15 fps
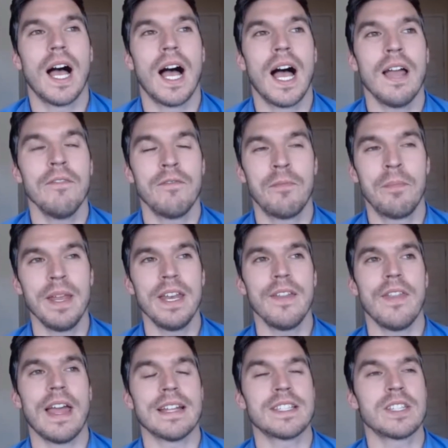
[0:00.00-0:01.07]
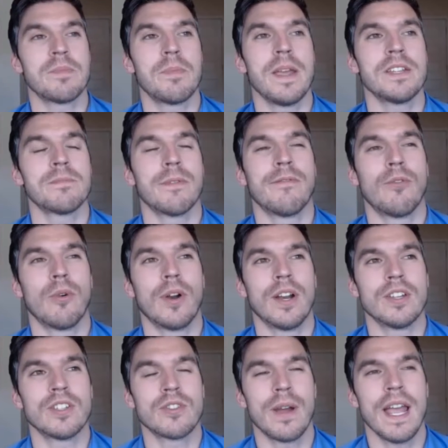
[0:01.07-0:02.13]
I've been in that space before,
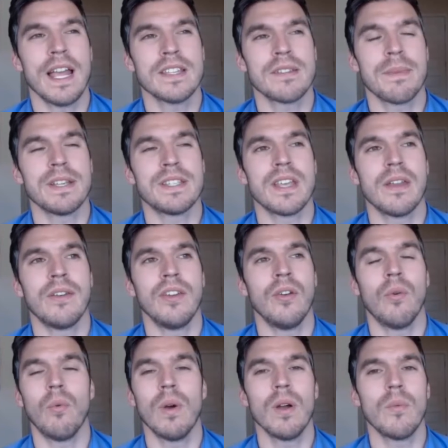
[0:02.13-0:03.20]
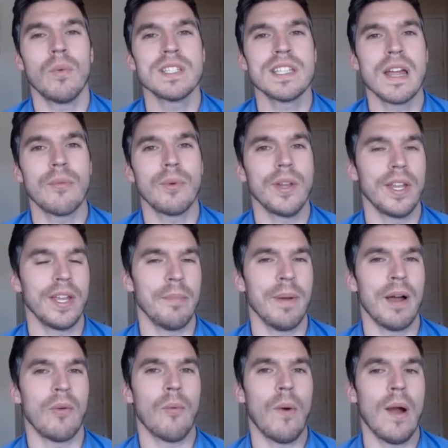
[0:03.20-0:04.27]
and so I asked them, I said, what's that really
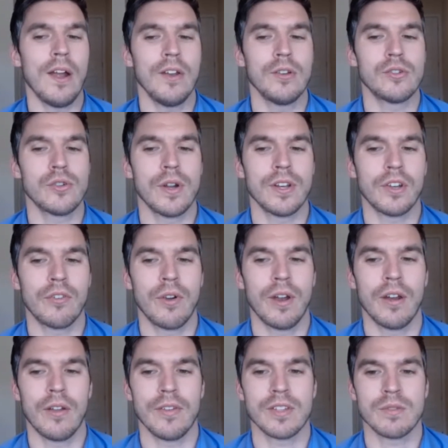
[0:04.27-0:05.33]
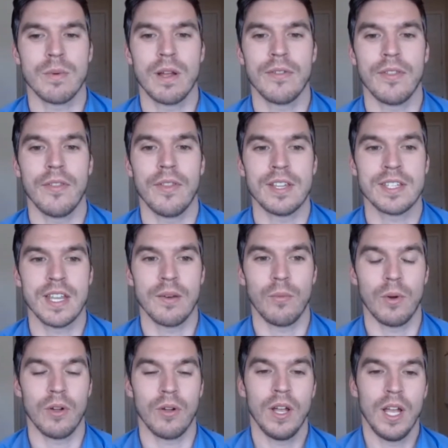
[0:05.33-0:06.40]
about? Why are you trying to create all this wealth? And they said,
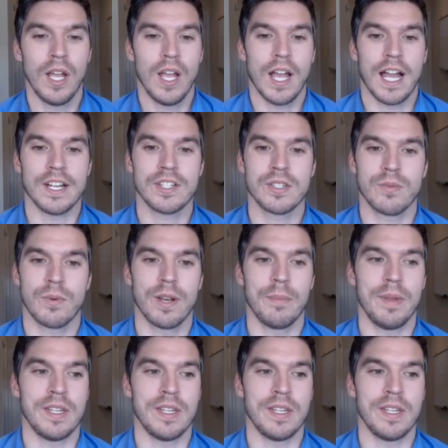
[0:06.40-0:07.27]
well, I just want to be